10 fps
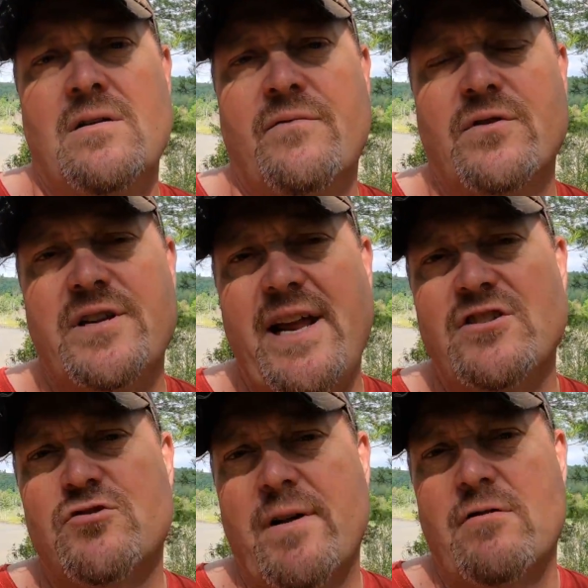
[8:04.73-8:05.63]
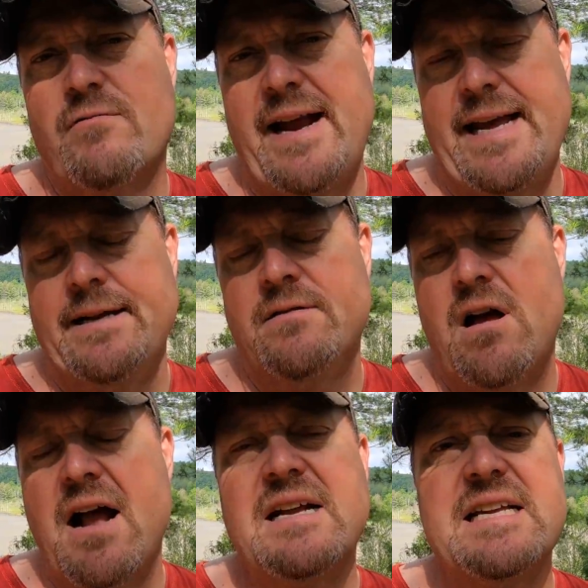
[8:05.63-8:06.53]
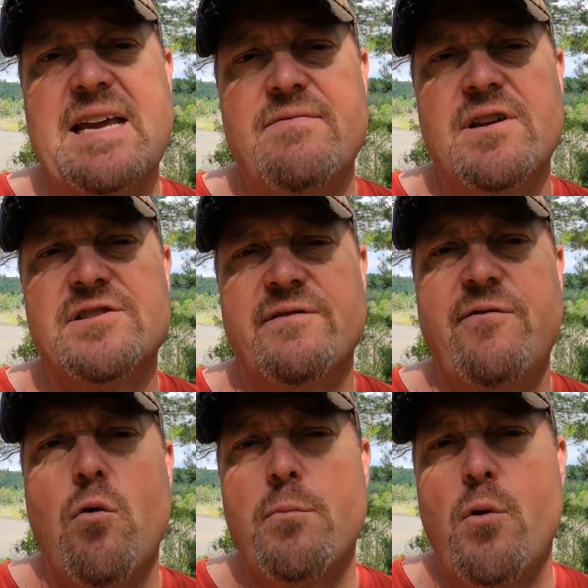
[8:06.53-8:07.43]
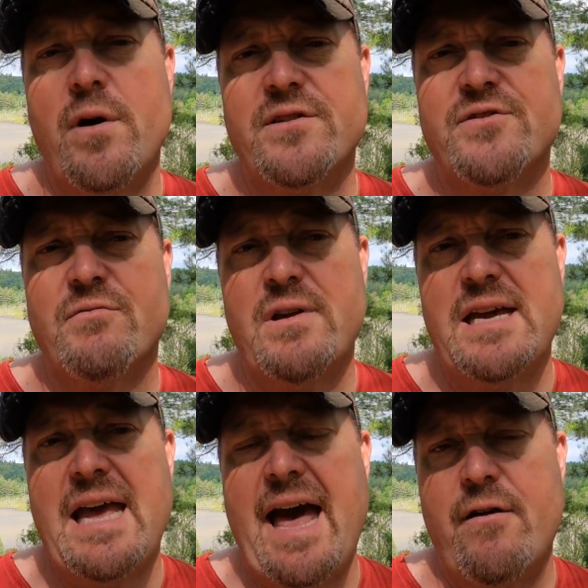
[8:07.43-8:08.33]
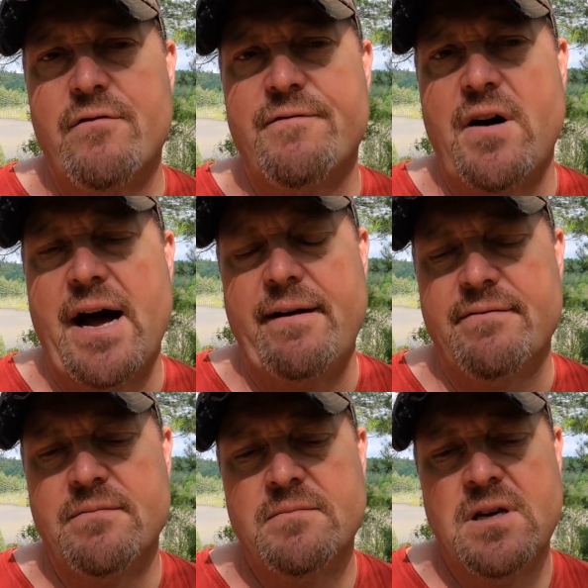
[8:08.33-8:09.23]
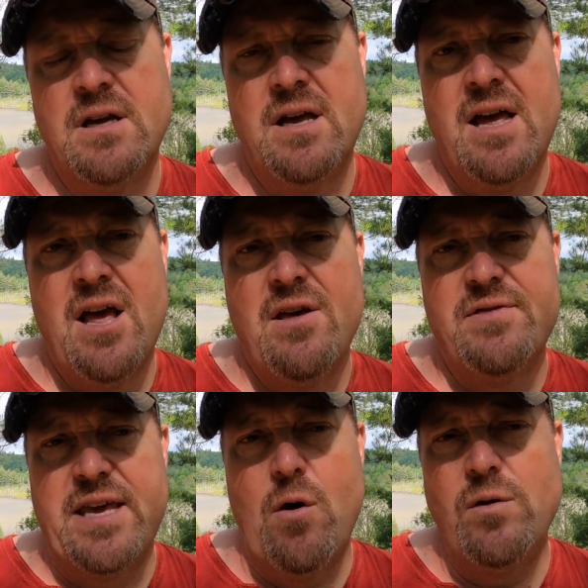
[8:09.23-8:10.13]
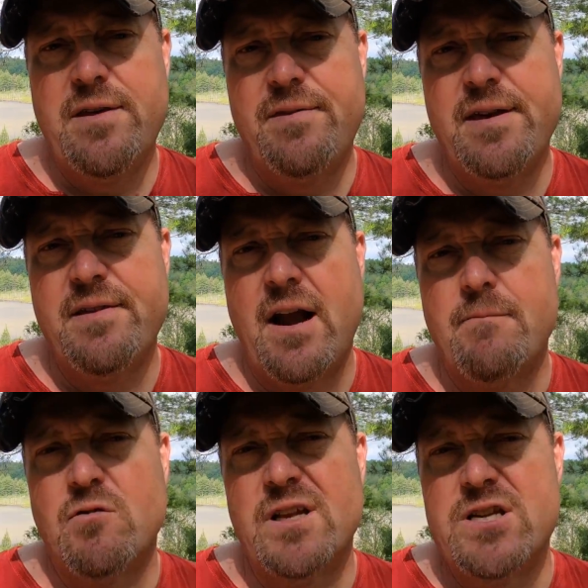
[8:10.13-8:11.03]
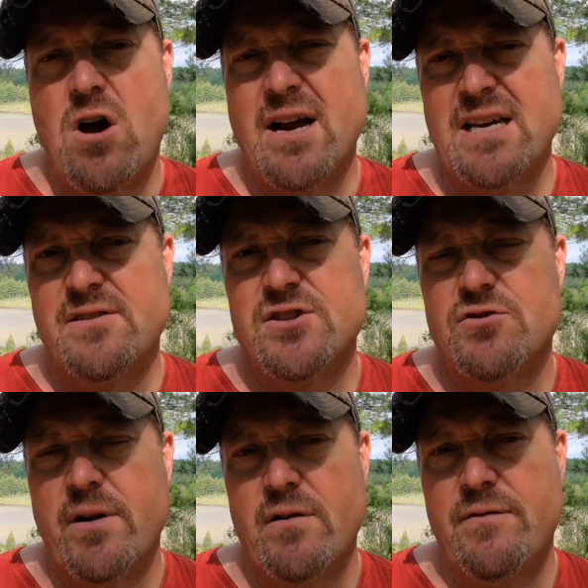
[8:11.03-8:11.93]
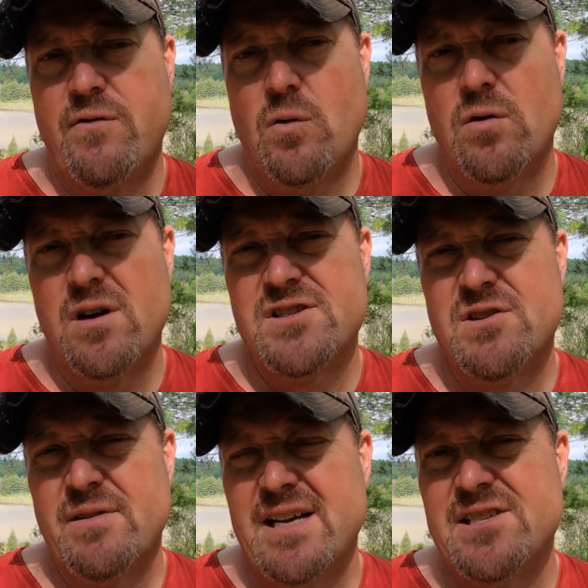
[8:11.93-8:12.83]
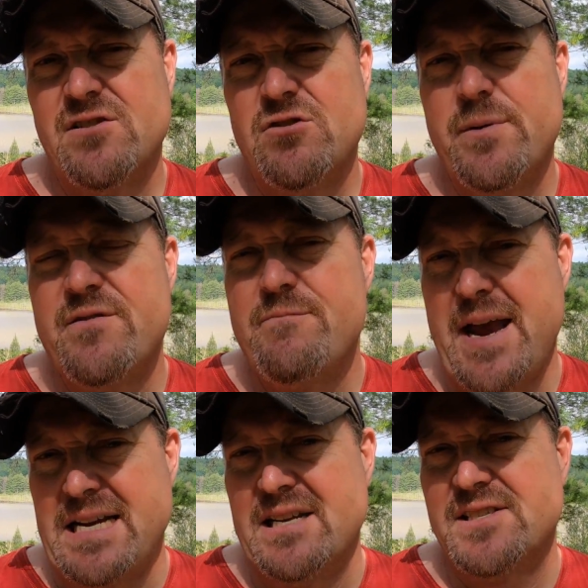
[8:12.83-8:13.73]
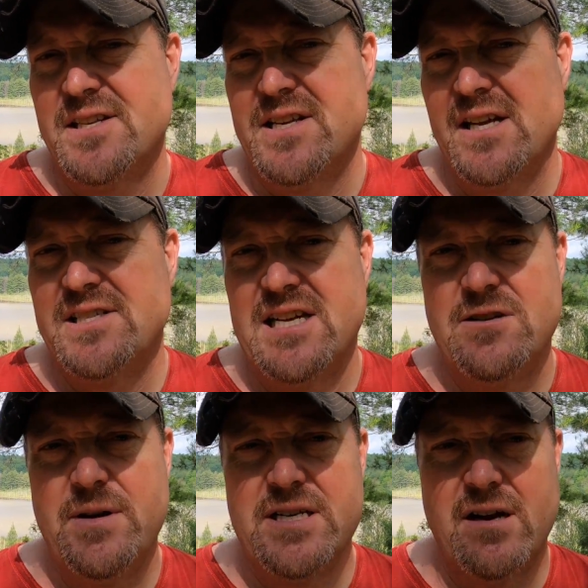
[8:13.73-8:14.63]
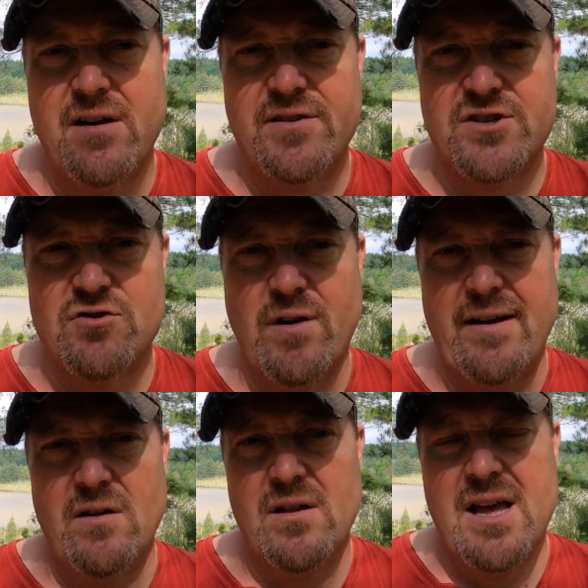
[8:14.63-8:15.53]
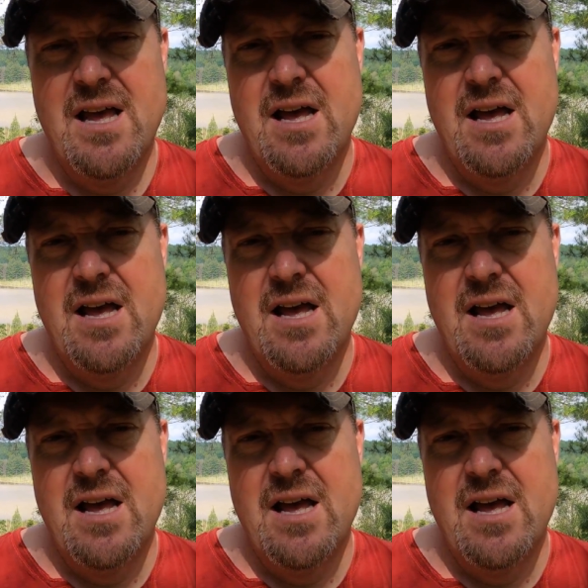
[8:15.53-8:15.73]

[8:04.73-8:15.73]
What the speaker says: For today's trail rating, I'm going to give this a 4.3 out of 5. The only thing that I'm really knocking this trail for is there is a little bit of maintenance that does need to be done on this trail.